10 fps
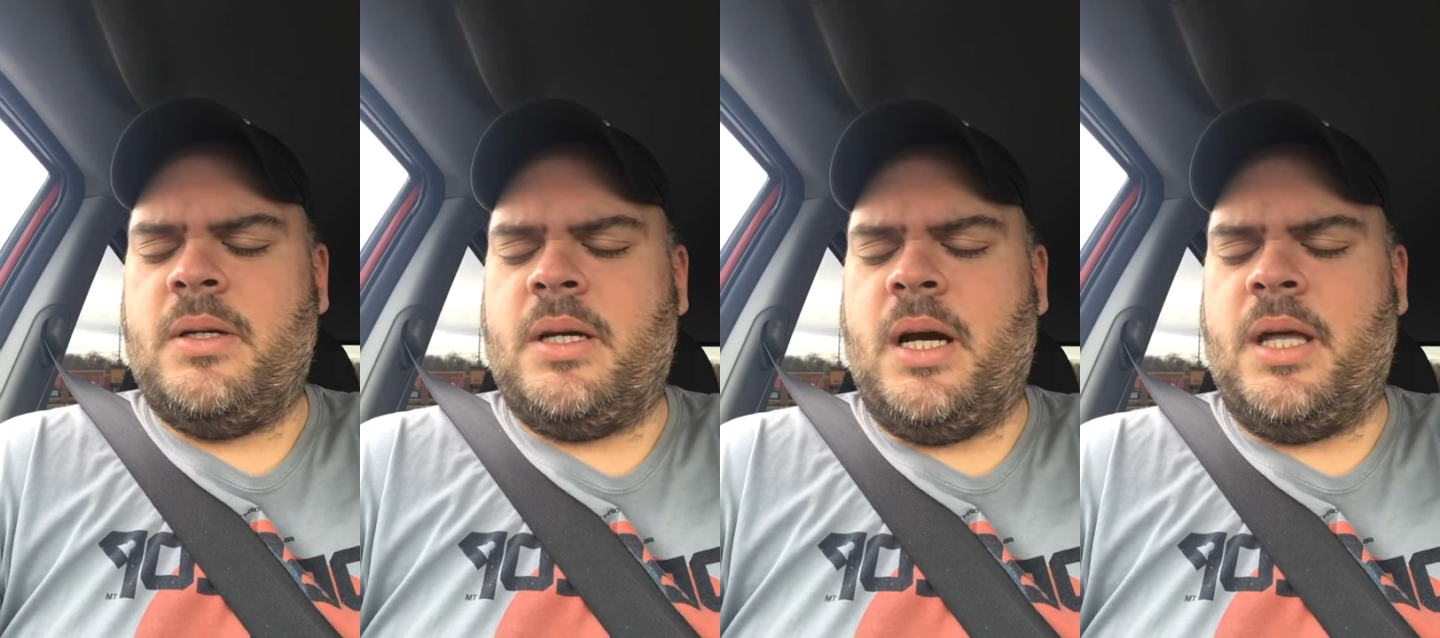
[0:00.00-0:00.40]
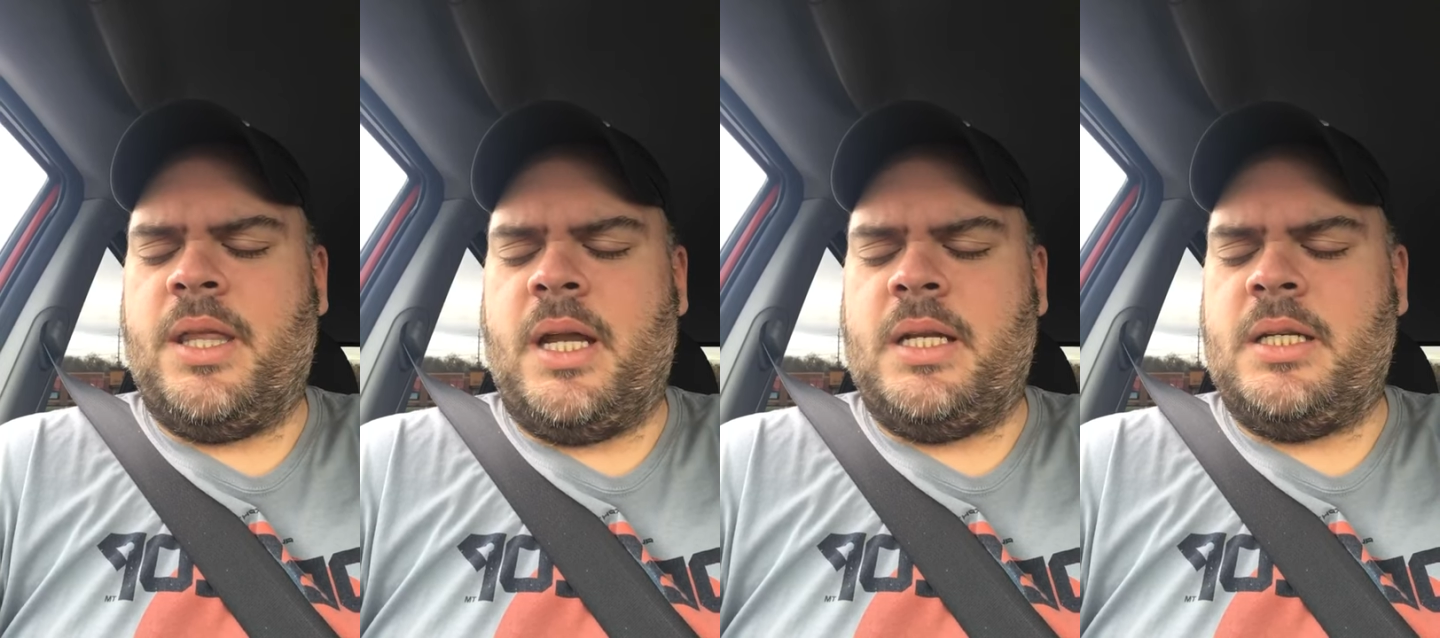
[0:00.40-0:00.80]
uh,
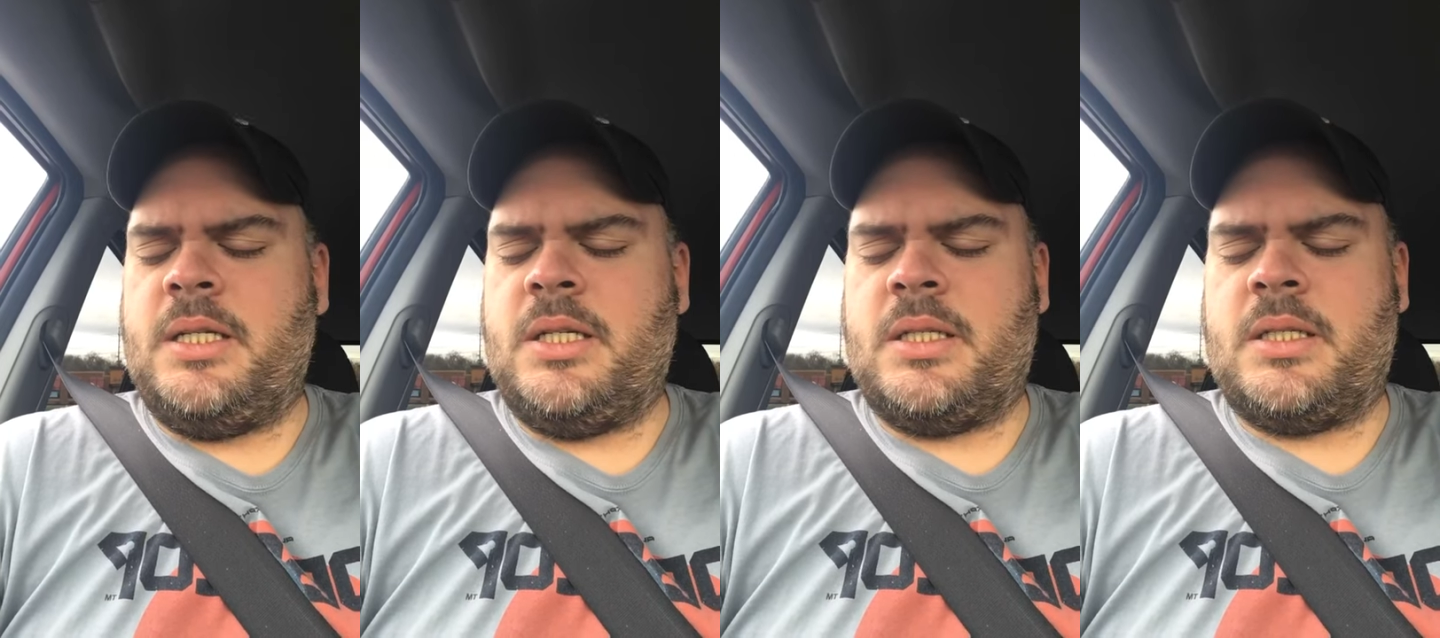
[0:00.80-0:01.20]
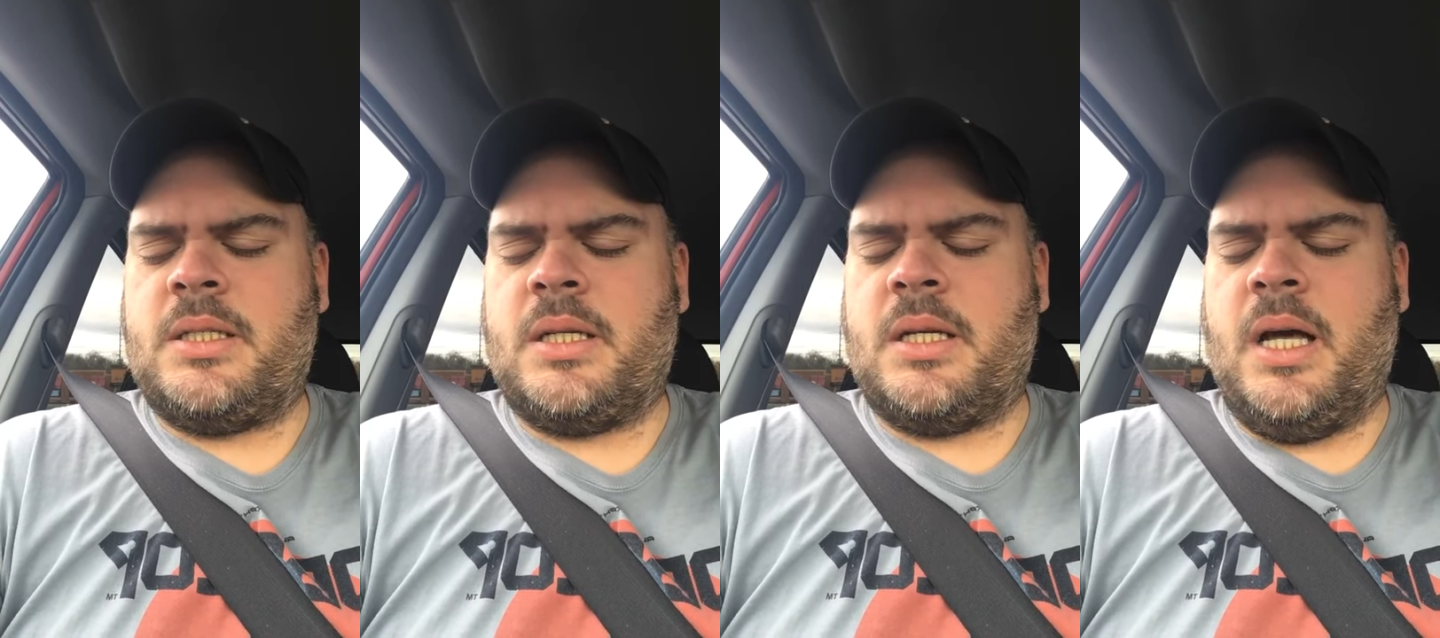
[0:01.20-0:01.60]
that it just
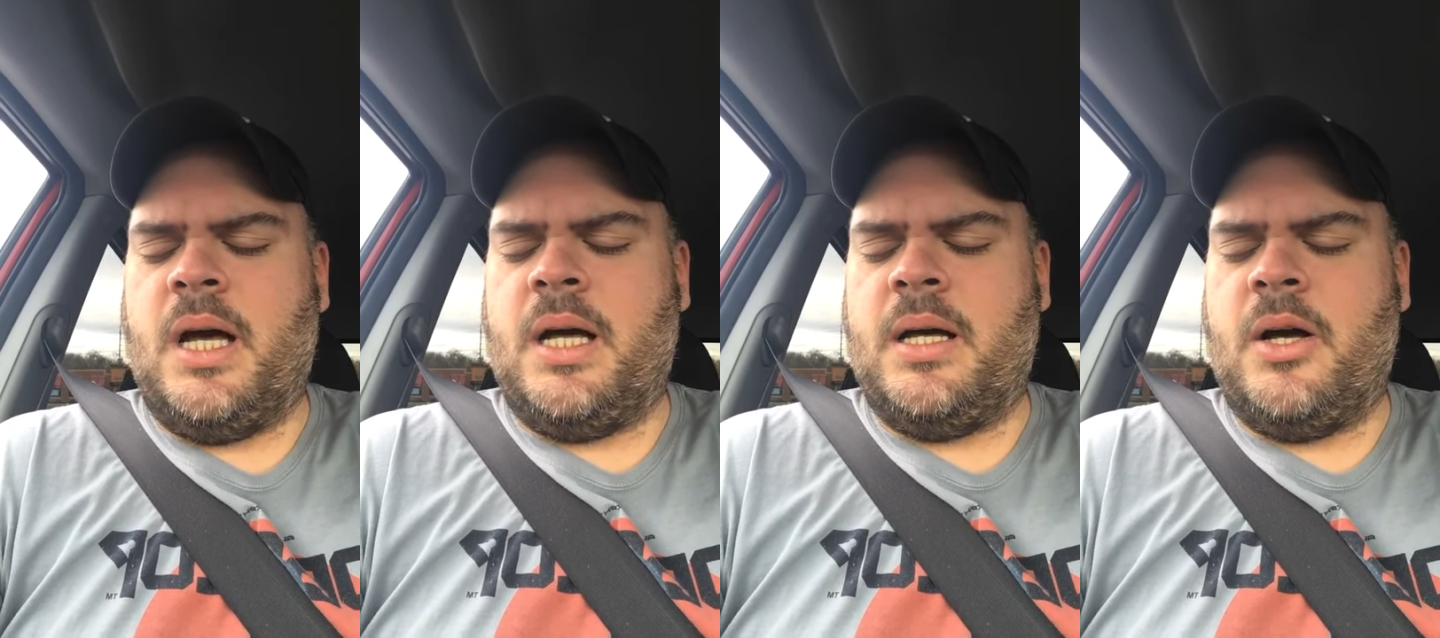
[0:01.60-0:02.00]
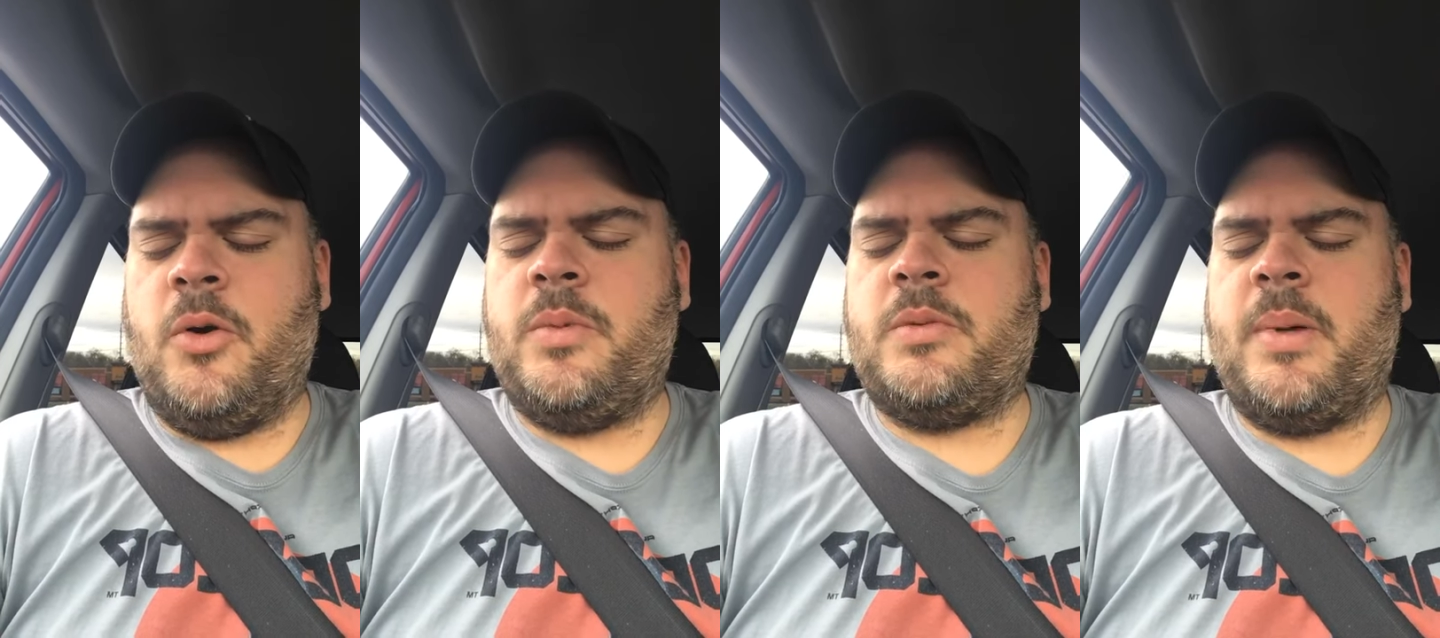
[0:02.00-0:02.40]
uh,
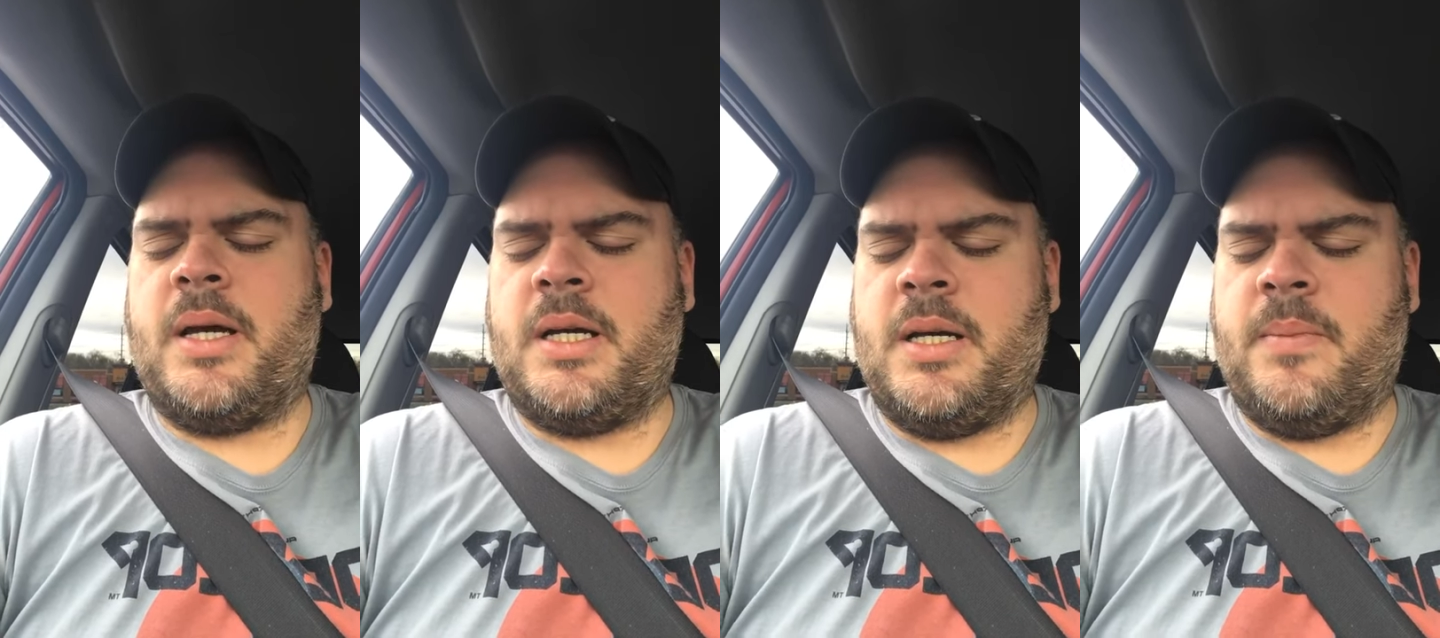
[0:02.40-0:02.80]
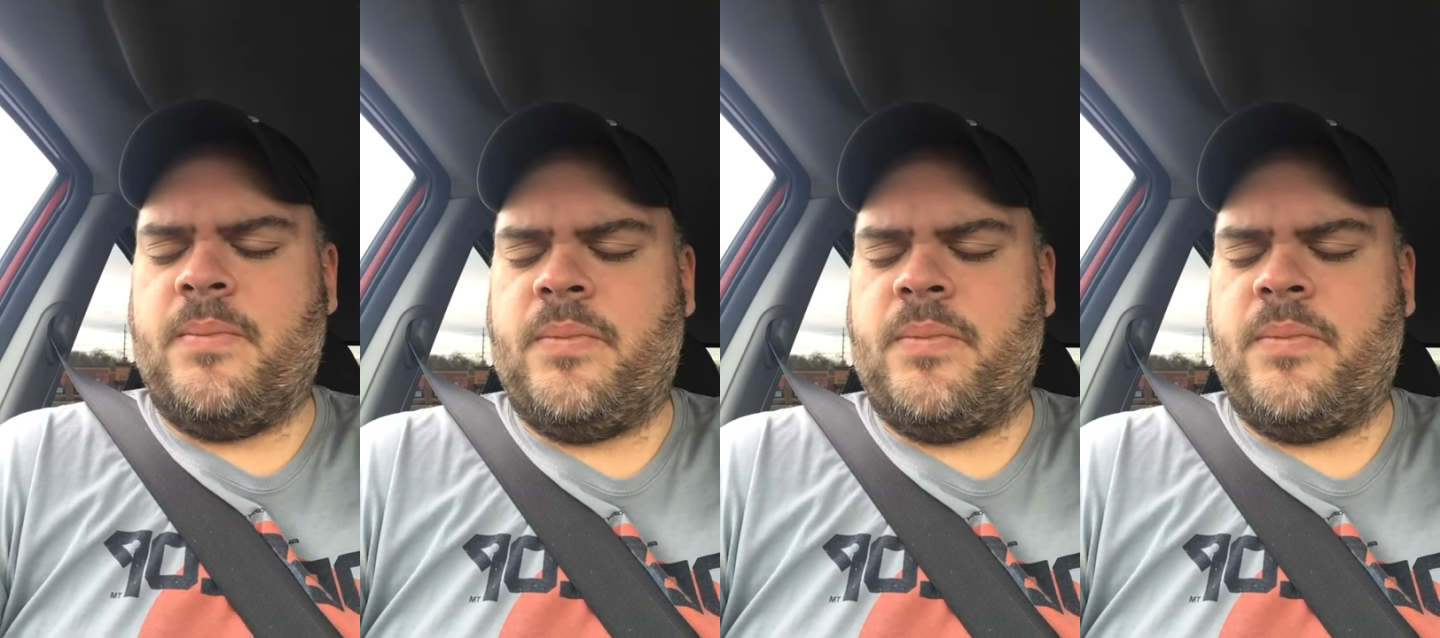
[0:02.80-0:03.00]
opens back up,